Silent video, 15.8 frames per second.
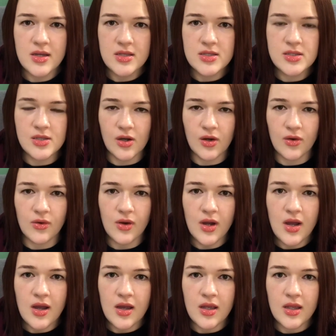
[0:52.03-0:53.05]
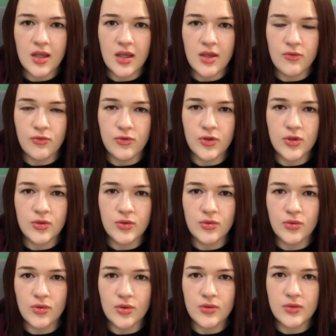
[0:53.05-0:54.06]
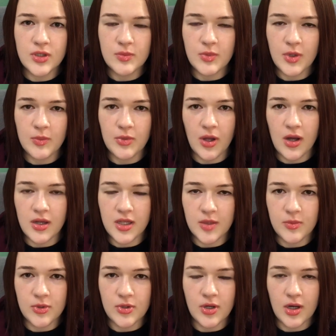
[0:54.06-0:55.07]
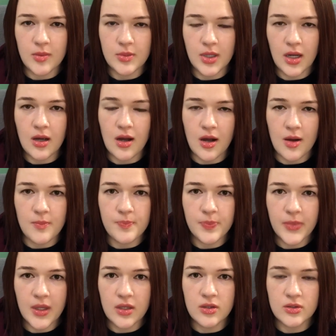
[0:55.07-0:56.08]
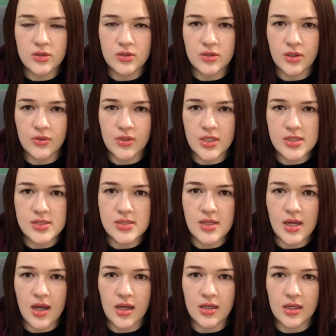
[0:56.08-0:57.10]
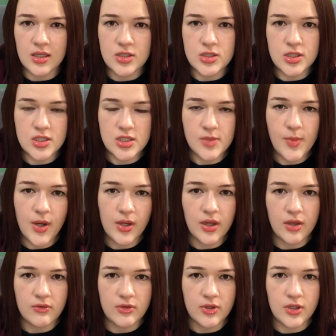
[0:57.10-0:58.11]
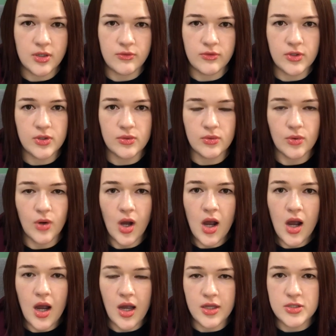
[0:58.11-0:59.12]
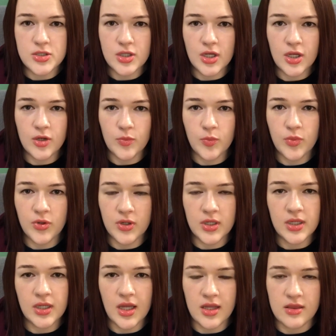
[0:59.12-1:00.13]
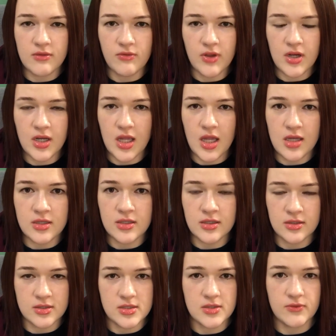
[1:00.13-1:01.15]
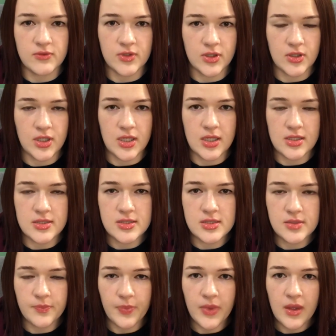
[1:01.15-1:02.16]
So if you read my blog, KBeautyHobbit.com, you'll notice that in just about every review, I try to put at the very end a list of ingredients.